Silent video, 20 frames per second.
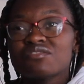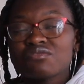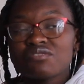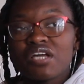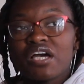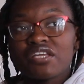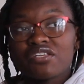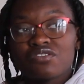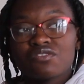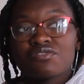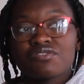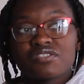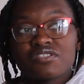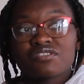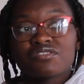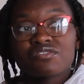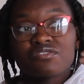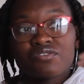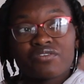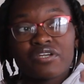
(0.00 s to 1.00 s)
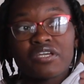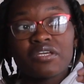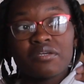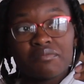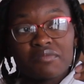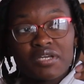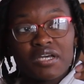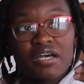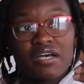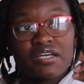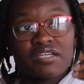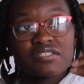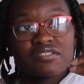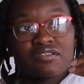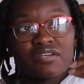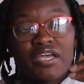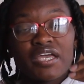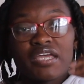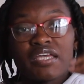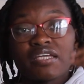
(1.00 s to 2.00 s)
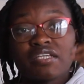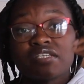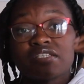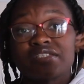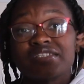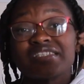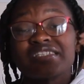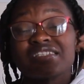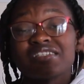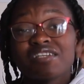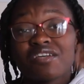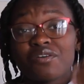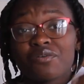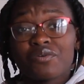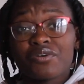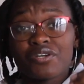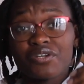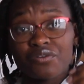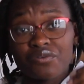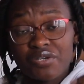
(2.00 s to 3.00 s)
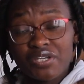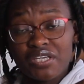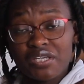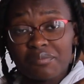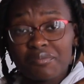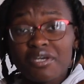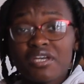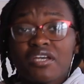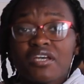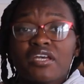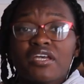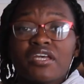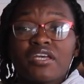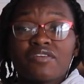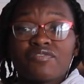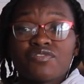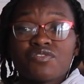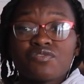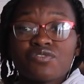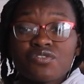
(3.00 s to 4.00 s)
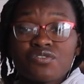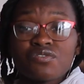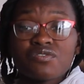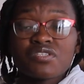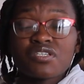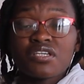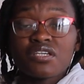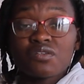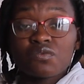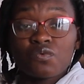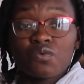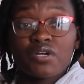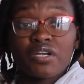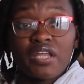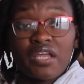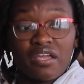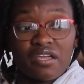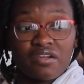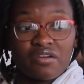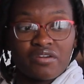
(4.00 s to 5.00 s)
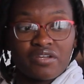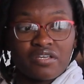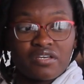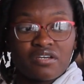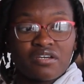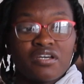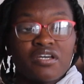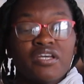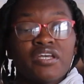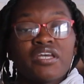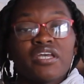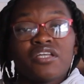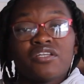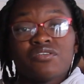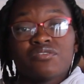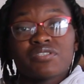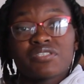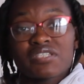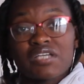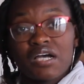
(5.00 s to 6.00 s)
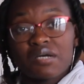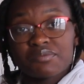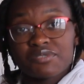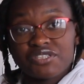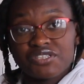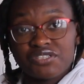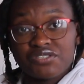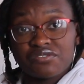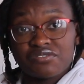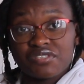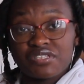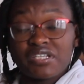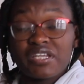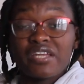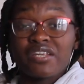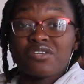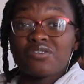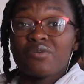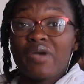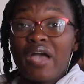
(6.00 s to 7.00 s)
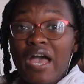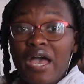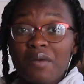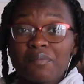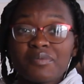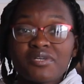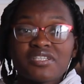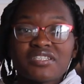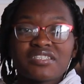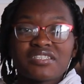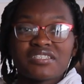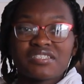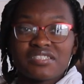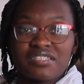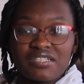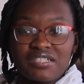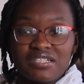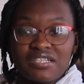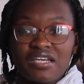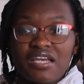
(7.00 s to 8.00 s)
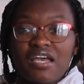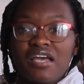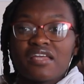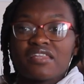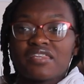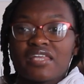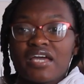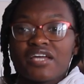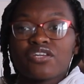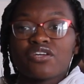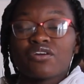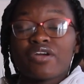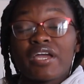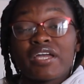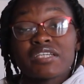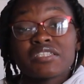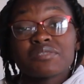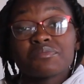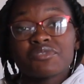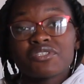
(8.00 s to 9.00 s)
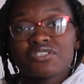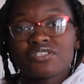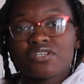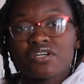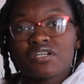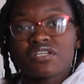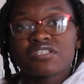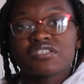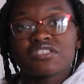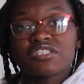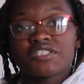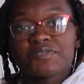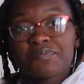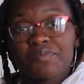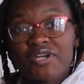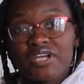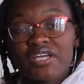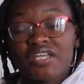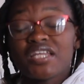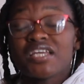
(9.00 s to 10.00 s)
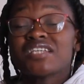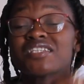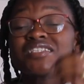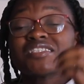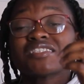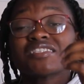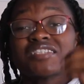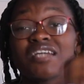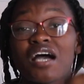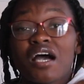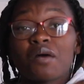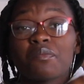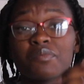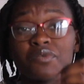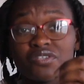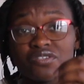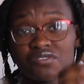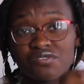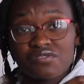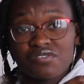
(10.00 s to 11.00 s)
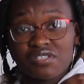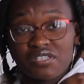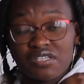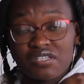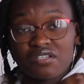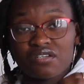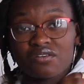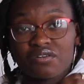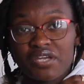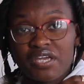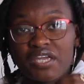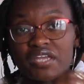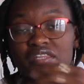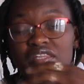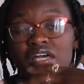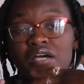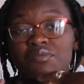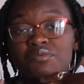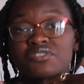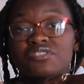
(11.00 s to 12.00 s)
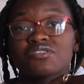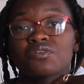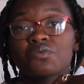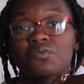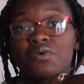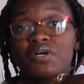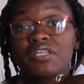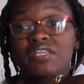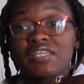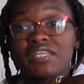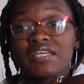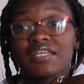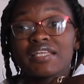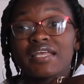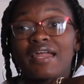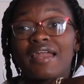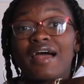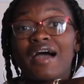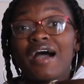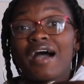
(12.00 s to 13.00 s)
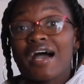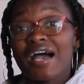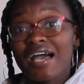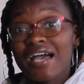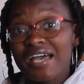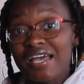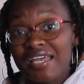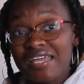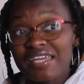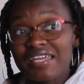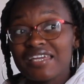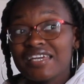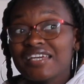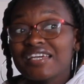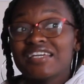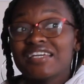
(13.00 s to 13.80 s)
do not use this cream, guys, okay? It is a steroid cream. If you use it in one area and you stop to use it and you happen to see that your eczema is starting to spread, stop using it, okay? That was the one thing that I